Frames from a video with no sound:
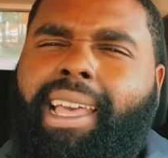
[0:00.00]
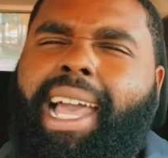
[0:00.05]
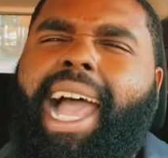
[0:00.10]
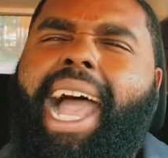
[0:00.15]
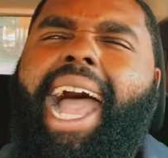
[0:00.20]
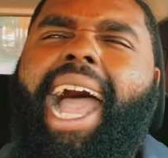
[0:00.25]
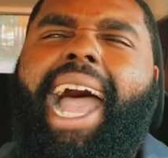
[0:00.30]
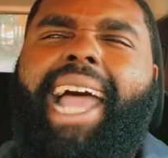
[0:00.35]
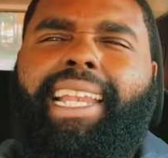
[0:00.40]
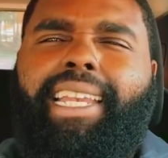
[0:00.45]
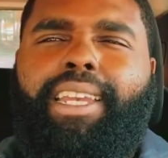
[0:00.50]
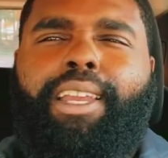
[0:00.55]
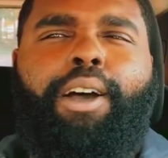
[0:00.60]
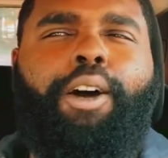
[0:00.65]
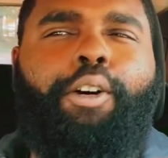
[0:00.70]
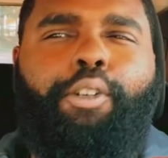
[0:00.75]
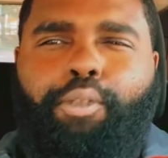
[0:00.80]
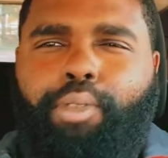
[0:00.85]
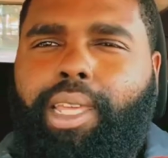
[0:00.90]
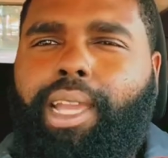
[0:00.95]
I
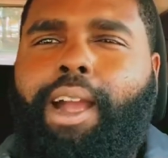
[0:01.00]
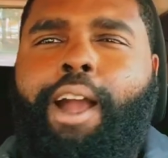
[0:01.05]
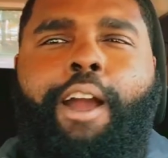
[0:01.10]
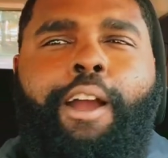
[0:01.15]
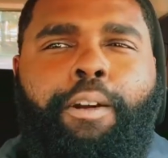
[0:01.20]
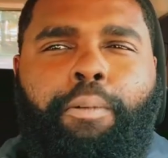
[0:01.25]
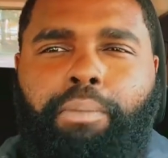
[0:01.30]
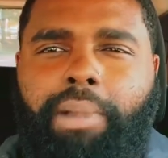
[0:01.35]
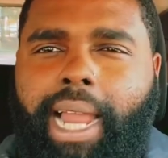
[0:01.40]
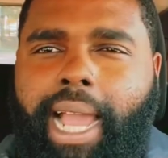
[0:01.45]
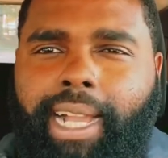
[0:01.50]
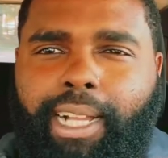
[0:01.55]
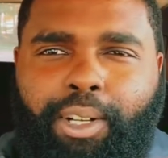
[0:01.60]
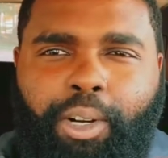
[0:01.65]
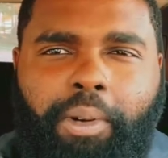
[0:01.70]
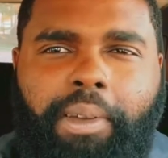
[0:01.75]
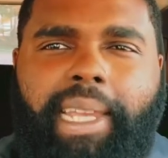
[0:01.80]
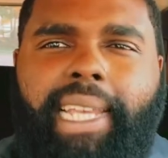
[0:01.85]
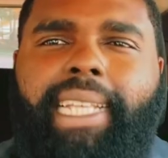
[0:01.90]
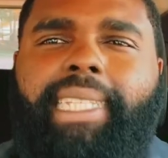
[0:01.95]
know there are black
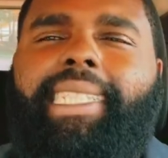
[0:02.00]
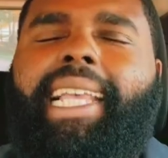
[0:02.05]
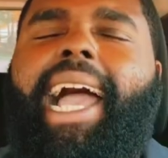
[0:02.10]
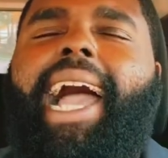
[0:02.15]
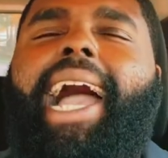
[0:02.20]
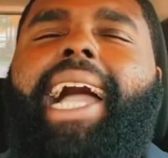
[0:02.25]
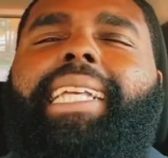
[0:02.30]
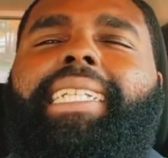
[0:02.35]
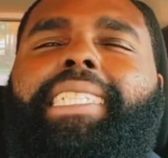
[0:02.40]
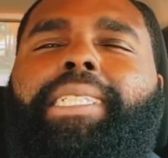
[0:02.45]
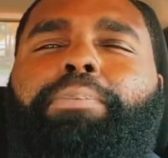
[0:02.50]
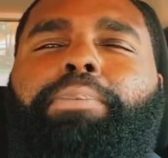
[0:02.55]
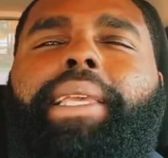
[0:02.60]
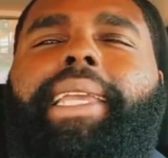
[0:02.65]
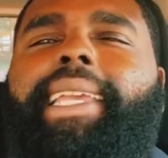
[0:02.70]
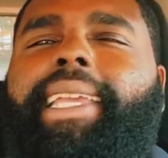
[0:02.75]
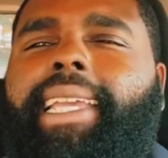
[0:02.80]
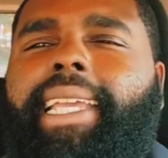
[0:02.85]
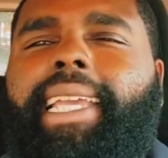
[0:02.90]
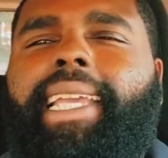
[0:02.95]
queens. I
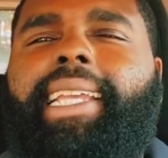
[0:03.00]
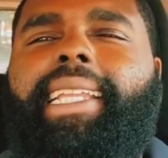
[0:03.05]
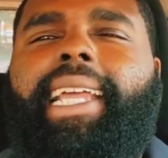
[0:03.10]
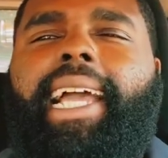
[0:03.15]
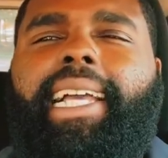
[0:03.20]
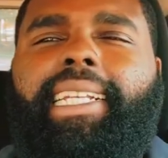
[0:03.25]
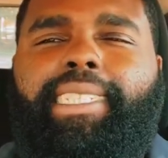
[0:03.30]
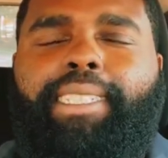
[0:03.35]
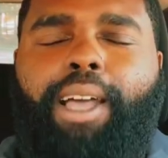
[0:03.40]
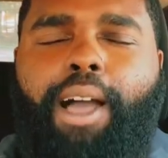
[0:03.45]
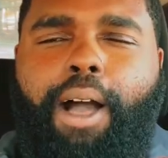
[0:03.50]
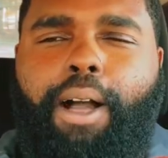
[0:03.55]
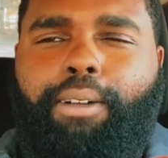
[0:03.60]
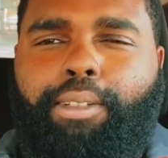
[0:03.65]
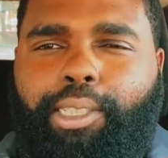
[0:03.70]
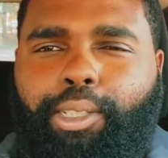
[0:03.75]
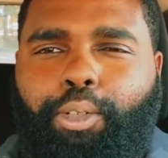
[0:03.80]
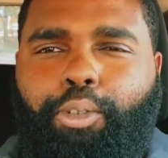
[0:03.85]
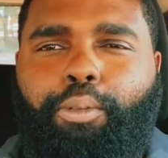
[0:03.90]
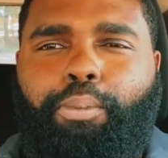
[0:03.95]
speak and I
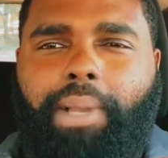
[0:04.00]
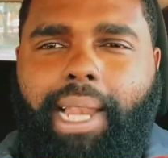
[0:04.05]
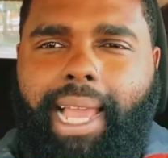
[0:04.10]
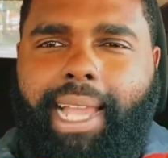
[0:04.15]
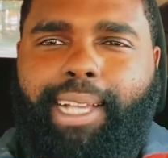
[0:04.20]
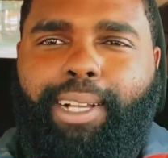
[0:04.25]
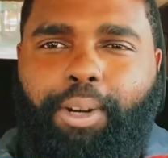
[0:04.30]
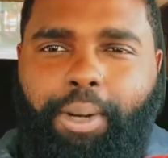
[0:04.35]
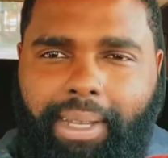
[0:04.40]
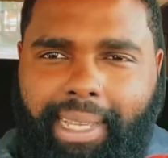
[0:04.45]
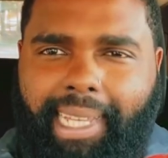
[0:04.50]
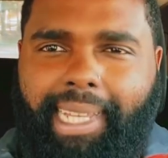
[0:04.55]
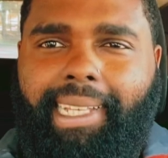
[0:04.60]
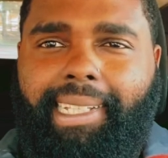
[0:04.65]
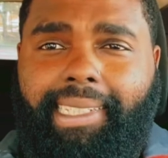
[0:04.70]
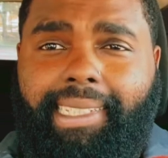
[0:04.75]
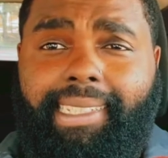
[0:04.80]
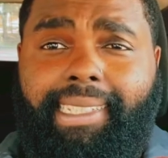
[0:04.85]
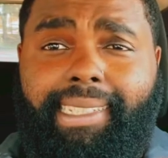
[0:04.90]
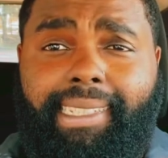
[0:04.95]
talk to black
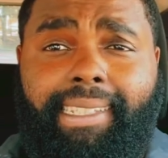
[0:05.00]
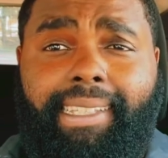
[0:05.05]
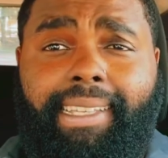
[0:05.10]
queens.